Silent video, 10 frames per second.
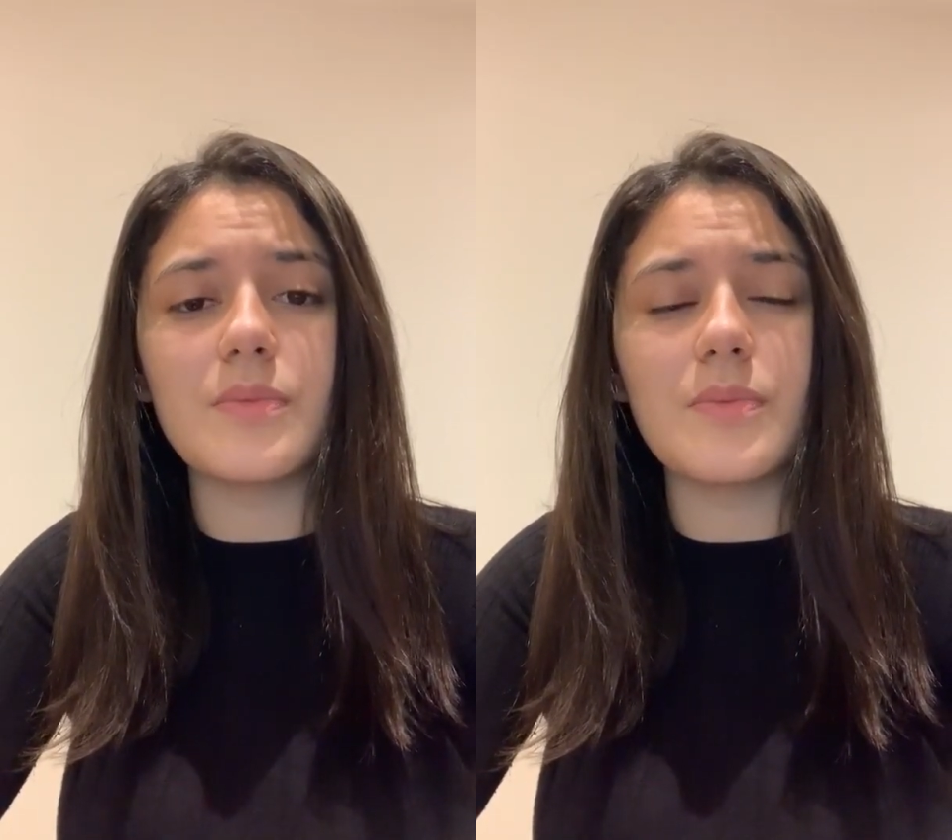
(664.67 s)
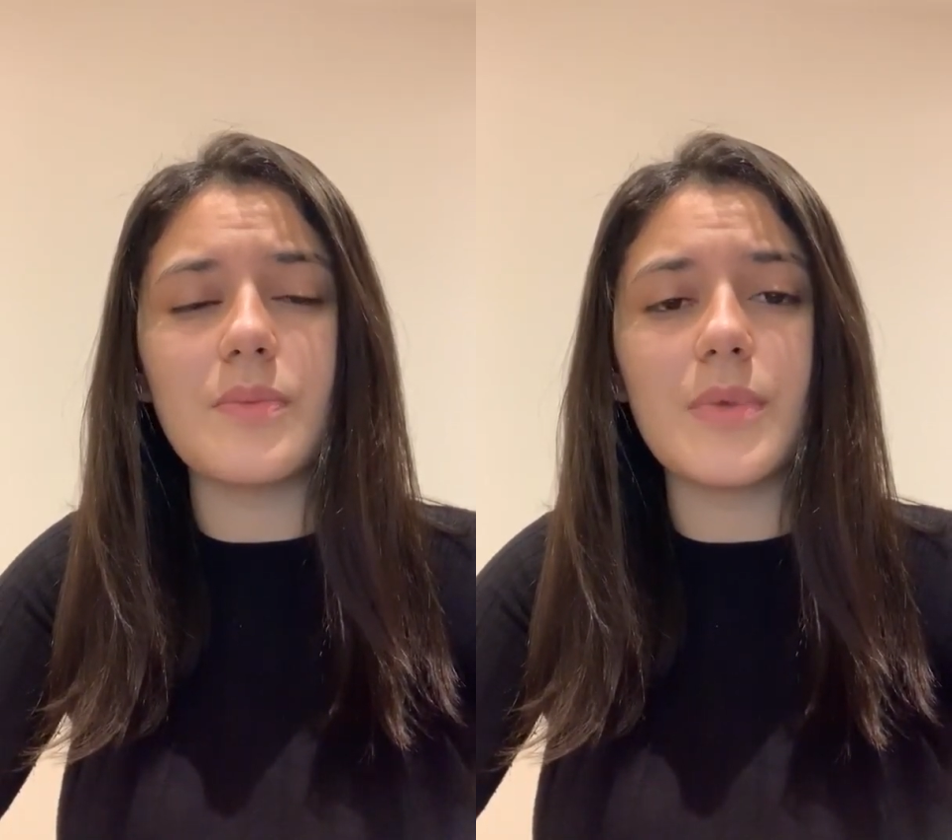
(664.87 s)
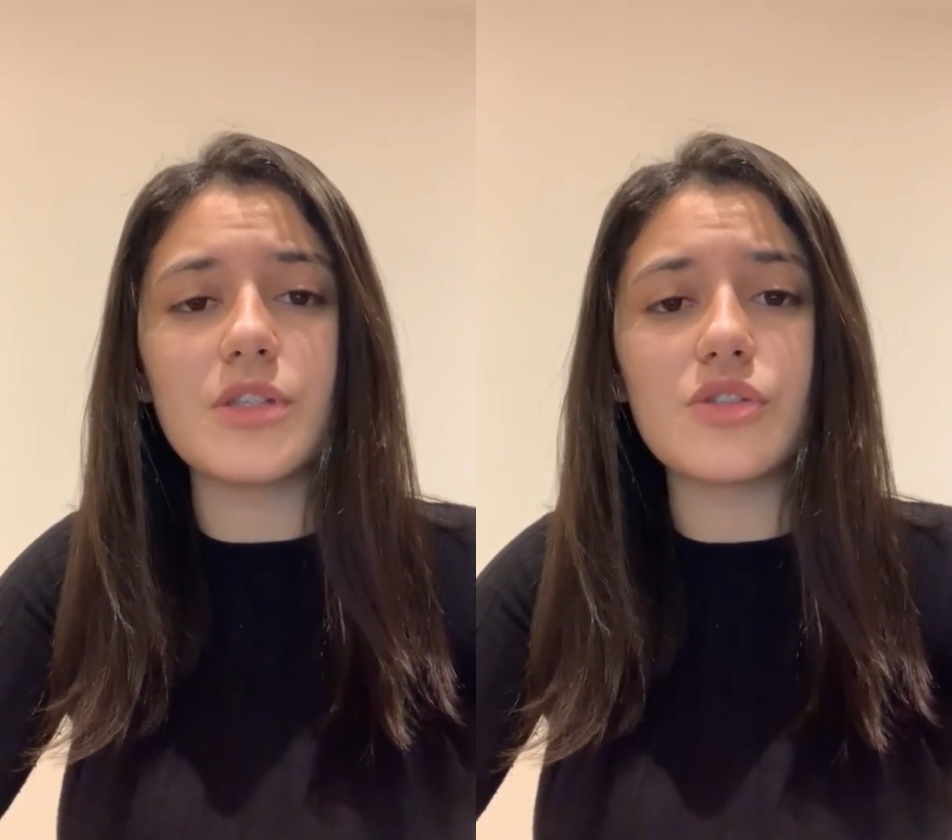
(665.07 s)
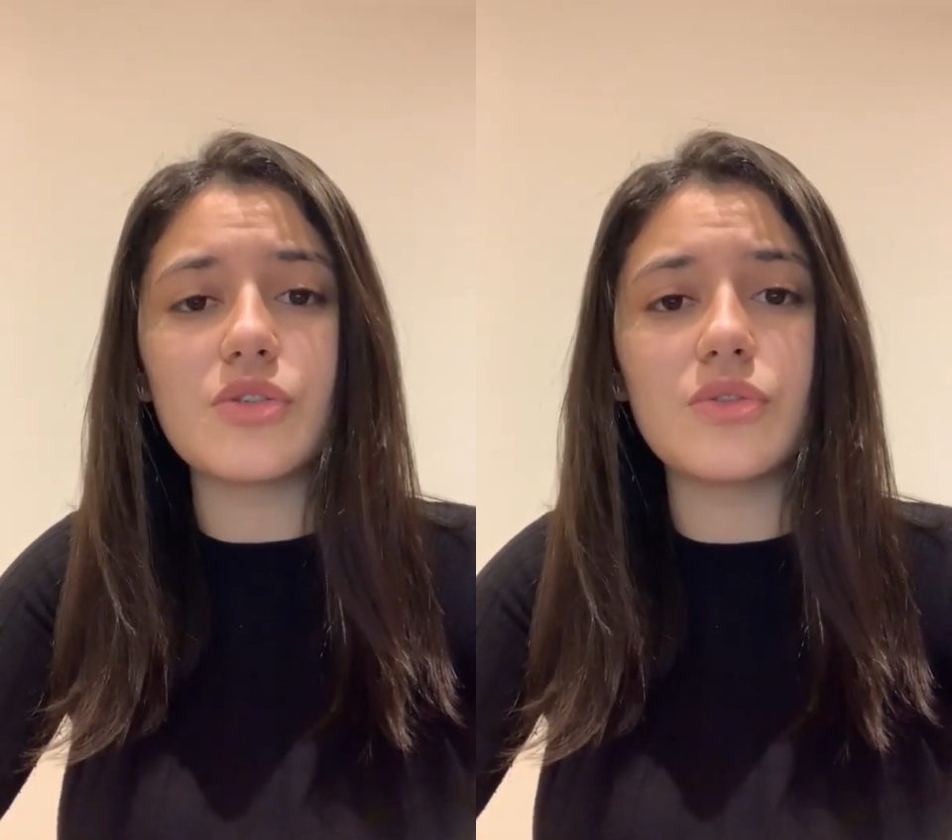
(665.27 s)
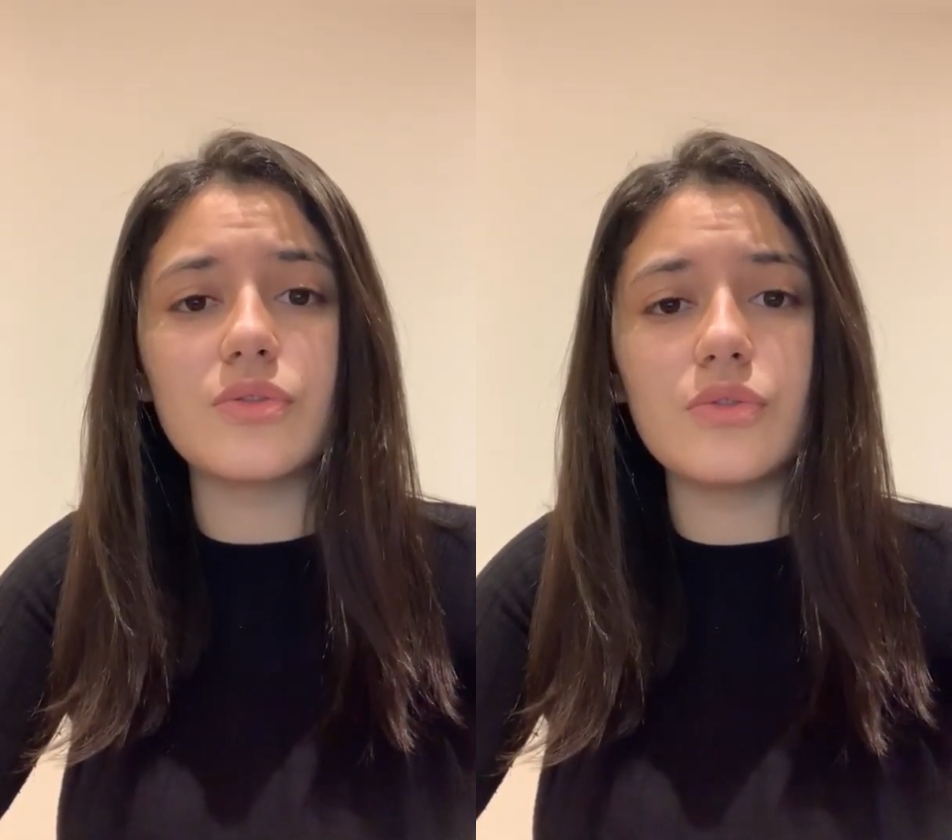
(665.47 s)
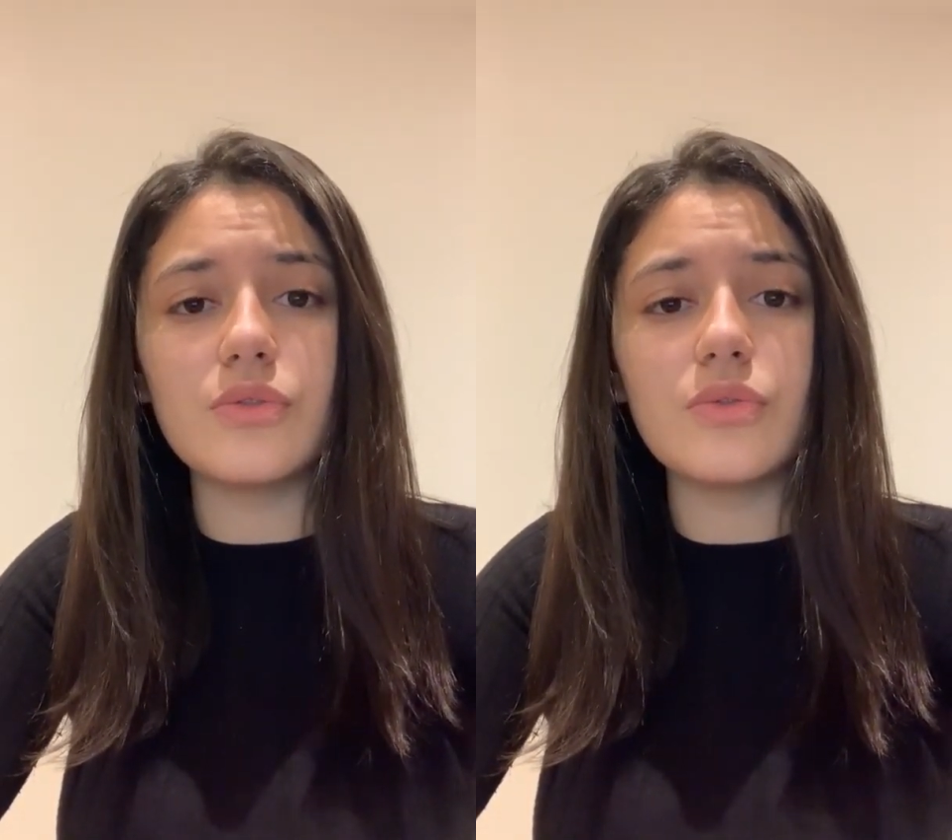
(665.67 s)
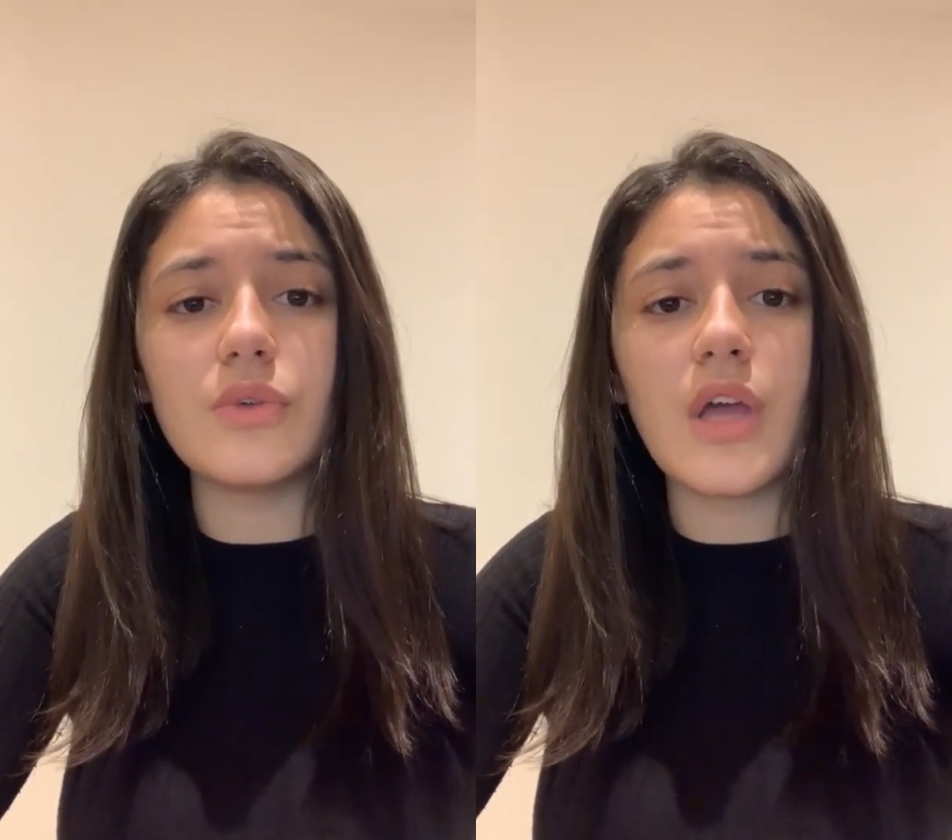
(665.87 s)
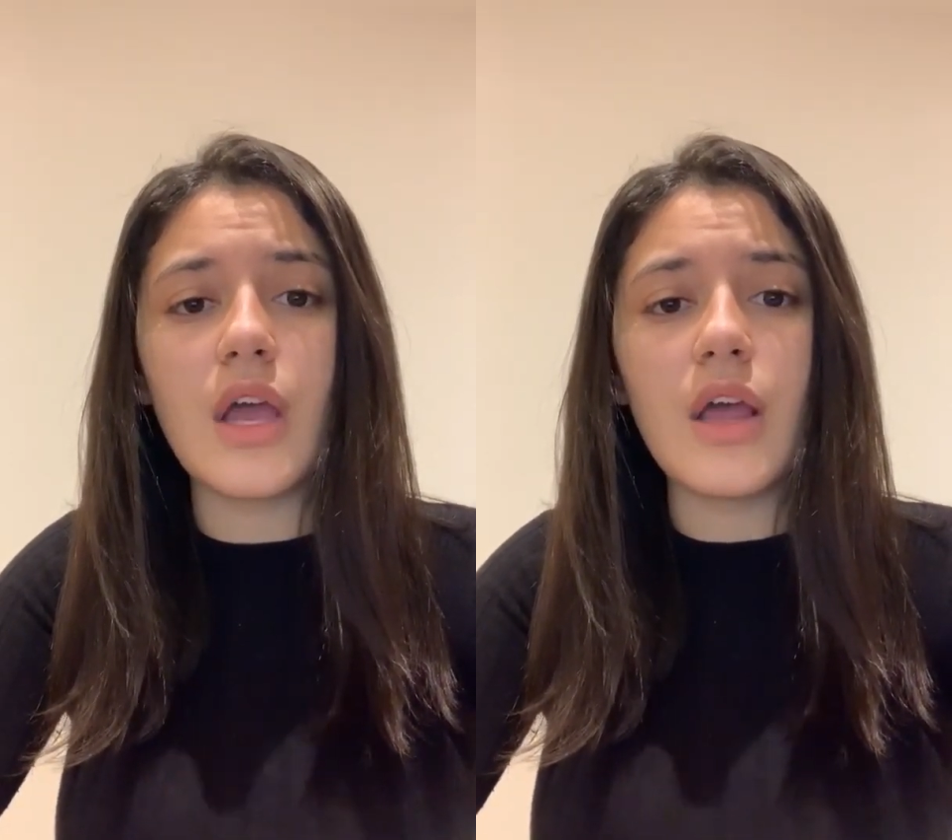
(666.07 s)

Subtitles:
much to do.